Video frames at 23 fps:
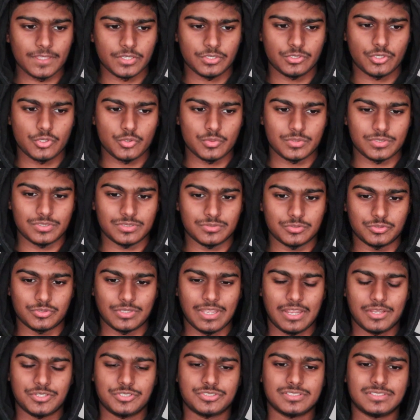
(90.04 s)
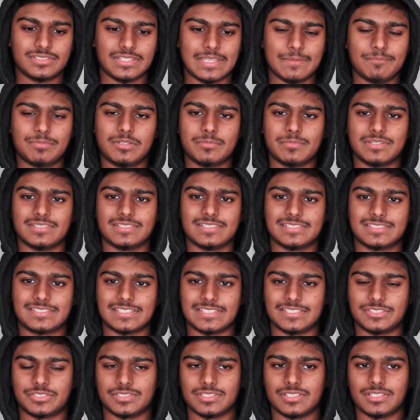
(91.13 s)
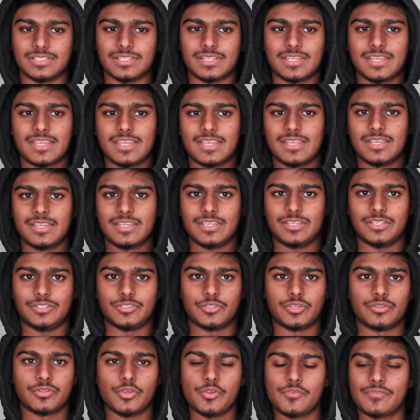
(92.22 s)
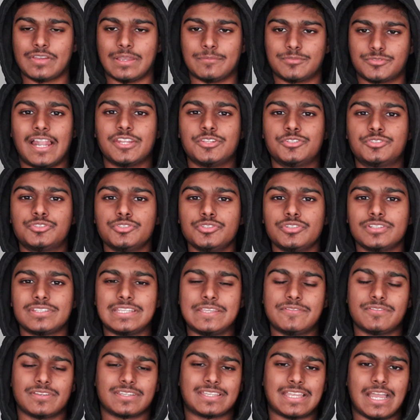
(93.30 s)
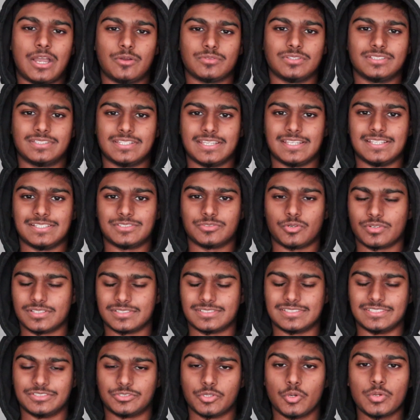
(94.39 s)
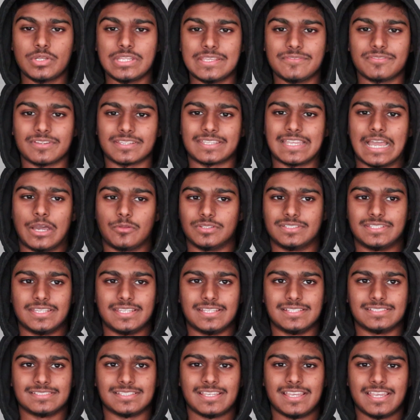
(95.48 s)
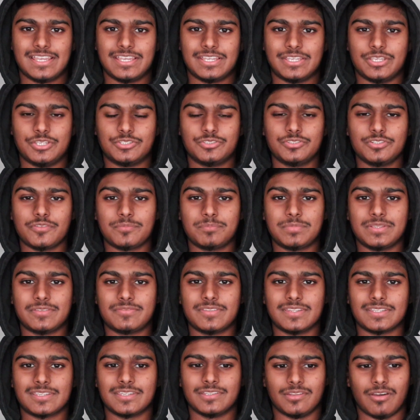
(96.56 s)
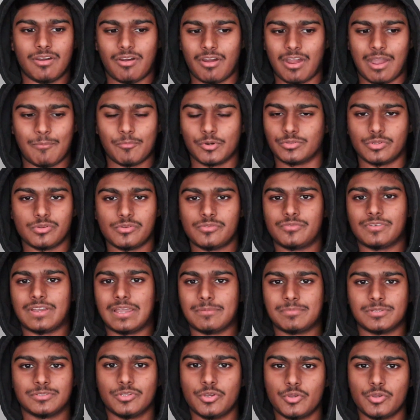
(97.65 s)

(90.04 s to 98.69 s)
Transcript: You know, you should implement this into, you know, your NoFap. And you shouldn't even count the days, honestly. Don't even count the days. You shouldn't be thinking, oh, I'm on NoFap.